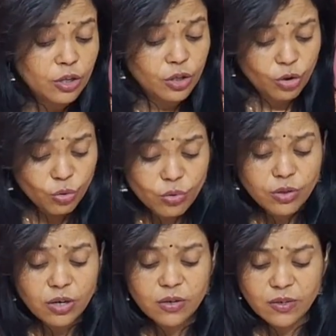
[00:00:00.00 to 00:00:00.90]
The
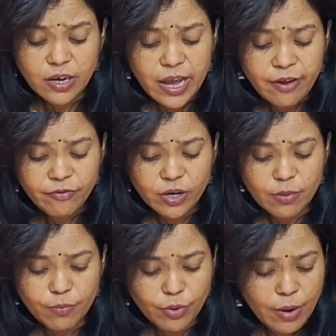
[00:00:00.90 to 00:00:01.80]
Rudras left,
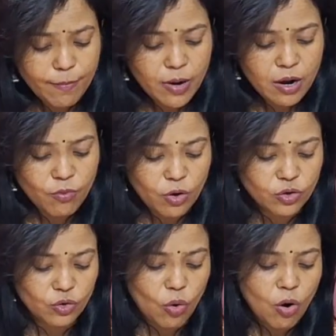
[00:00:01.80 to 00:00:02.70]
and Brahma
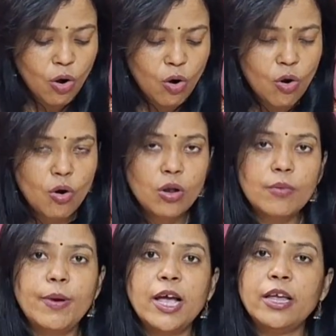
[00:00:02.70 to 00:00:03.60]
was all
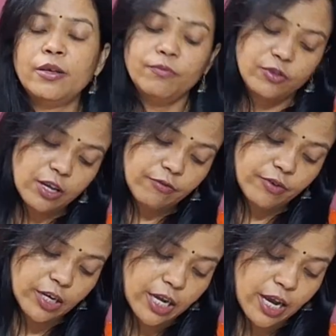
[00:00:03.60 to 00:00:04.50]
by himself
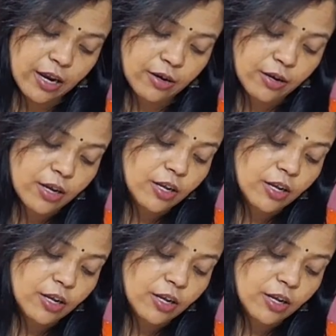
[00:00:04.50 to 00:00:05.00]
again,